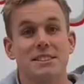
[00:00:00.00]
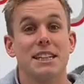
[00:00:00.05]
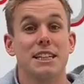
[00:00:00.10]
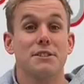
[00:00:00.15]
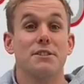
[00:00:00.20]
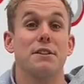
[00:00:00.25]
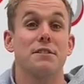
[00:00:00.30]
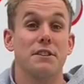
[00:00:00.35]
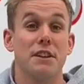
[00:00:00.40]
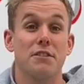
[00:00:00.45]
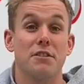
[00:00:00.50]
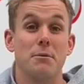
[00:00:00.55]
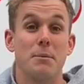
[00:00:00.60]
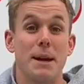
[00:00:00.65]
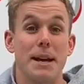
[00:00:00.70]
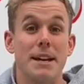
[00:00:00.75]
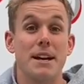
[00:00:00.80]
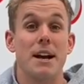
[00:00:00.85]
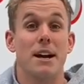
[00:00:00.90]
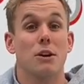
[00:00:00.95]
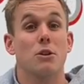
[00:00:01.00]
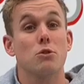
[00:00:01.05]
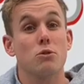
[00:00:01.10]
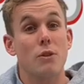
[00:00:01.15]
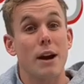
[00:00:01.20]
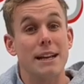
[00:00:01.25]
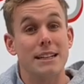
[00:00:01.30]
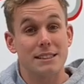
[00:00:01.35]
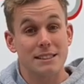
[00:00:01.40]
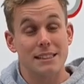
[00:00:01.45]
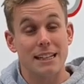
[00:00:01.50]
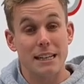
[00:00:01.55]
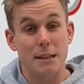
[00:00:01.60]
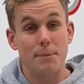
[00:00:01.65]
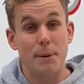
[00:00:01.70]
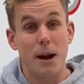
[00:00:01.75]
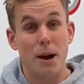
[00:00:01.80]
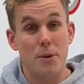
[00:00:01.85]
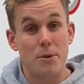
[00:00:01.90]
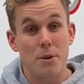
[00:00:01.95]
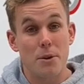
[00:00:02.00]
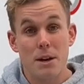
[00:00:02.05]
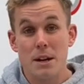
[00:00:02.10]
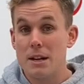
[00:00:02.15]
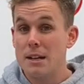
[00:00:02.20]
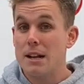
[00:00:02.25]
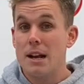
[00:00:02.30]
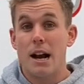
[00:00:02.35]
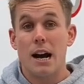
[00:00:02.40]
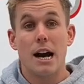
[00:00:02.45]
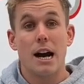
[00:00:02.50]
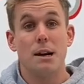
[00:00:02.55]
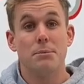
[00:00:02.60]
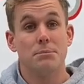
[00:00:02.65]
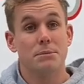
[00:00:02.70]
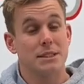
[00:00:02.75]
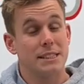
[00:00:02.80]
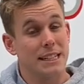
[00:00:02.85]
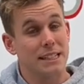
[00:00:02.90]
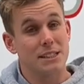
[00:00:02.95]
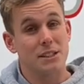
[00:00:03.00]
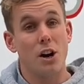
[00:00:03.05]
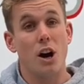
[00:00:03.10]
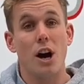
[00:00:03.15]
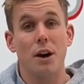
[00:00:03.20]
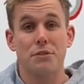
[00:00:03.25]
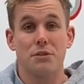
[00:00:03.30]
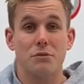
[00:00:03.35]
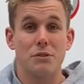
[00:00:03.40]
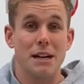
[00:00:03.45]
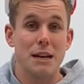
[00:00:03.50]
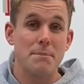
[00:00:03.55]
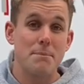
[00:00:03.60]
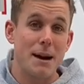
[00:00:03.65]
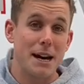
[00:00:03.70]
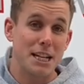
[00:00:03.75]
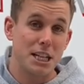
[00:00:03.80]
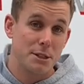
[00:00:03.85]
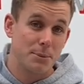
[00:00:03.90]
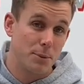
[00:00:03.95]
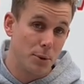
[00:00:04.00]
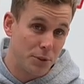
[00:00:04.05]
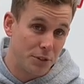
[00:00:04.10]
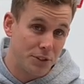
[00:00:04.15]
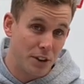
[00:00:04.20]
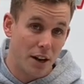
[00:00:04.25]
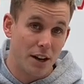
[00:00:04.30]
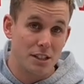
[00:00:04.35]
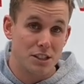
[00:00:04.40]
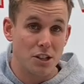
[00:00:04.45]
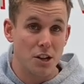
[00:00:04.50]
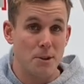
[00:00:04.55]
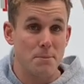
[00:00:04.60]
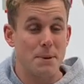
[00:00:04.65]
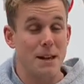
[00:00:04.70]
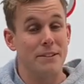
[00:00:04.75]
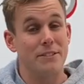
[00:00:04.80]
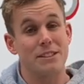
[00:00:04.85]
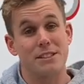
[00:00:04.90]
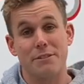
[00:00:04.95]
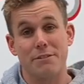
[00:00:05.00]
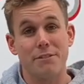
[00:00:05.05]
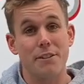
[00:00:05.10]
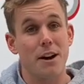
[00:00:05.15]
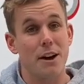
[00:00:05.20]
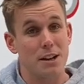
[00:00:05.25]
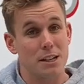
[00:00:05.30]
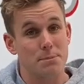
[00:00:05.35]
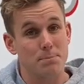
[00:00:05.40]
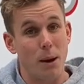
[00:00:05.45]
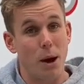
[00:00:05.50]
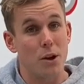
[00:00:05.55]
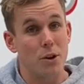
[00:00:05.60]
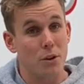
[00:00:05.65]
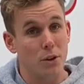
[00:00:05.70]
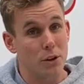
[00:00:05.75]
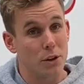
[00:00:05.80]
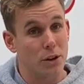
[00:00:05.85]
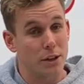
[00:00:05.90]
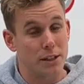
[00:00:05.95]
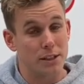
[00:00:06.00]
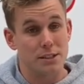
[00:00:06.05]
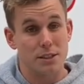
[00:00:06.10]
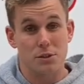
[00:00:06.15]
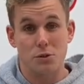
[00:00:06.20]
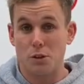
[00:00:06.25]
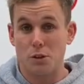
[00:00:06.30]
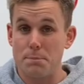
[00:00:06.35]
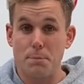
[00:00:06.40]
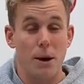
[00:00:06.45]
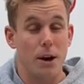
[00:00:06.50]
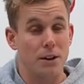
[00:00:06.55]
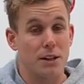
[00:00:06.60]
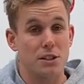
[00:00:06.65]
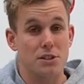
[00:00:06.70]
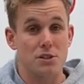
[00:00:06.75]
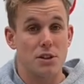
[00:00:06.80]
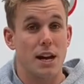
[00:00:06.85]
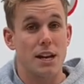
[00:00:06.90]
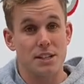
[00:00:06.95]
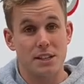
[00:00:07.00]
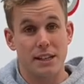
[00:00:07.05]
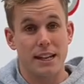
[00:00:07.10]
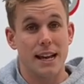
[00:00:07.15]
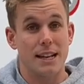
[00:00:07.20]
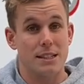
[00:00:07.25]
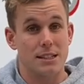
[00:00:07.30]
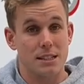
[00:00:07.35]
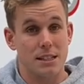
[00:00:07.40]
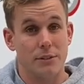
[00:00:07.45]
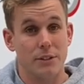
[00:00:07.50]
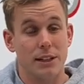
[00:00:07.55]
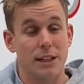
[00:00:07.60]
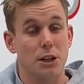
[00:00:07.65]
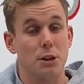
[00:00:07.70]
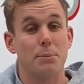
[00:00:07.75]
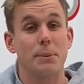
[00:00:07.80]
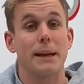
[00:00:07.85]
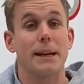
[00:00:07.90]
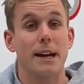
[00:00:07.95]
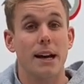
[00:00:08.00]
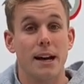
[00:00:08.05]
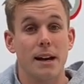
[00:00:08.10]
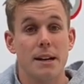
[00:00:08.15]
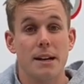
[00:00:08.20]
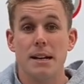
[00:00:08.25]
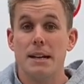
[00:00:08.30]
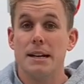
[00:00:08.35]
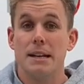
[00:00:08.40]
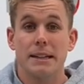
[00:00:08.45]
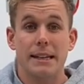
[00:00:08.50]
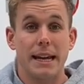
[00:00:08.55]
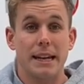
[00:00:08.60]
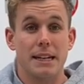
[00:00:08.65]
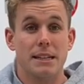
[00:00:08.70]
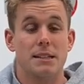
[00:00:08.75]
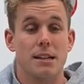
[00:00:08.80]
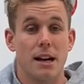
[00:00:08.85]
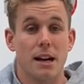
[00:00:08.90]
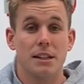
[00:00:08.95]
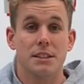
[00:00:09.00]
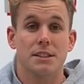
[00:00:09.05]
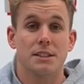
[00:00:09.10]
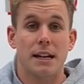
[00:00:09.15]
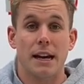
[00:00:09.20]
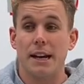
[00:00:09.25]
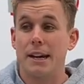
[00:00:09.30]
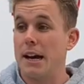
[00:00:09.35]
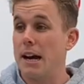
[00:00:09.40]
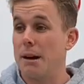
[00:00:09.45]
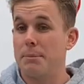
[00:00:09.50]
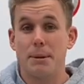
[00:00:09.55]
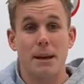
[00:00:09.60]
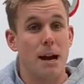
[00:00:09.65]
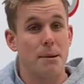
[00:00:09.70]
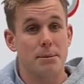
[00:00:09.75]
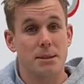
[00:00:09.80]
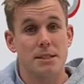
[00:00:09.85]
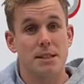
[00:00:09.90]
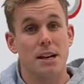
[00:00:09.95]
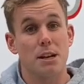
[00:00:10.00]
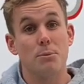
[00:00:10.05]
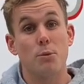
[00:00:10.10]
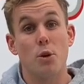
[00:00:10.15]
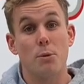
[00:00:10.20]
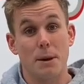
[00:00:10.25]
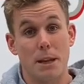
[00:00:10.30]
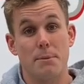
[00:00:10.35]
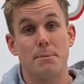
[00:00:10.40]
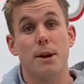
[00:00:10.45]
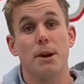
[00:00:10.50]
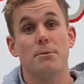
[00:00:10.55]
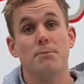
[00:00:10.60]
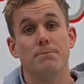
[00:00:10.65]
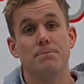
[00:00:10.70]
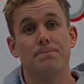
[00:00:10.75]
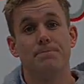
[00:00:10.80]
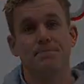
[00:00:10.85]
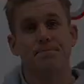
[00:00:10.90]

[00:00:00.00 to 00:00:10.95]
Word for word: 650 for me, a great sea boat. Um, six and a half's a really manageable size. So if it's a first boat or you're looking to of part exchange and get into something a little bigger, get in touch and I'll uh, be happy to tell you more about the boat.